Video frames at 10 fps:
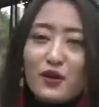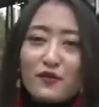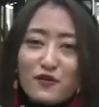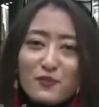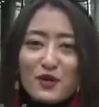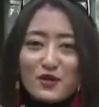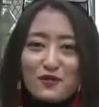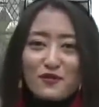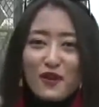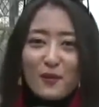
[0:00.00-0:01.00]
the
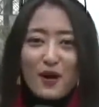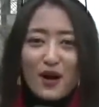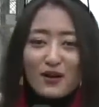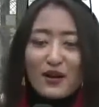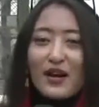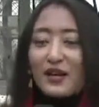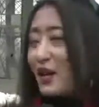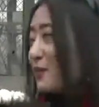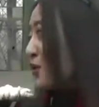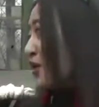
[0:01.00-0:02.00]
information from our
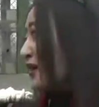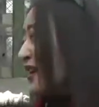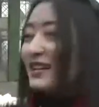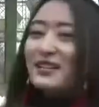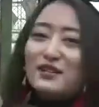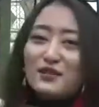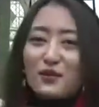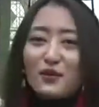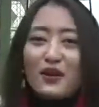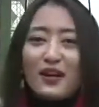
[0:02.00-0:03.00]
Kemyongan elders.
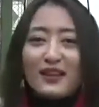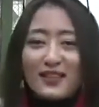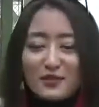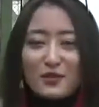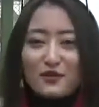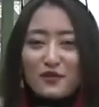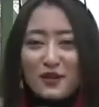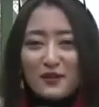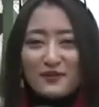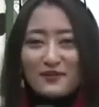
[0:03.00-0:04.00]
So that's all for
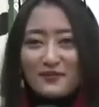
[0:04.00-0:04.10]
now.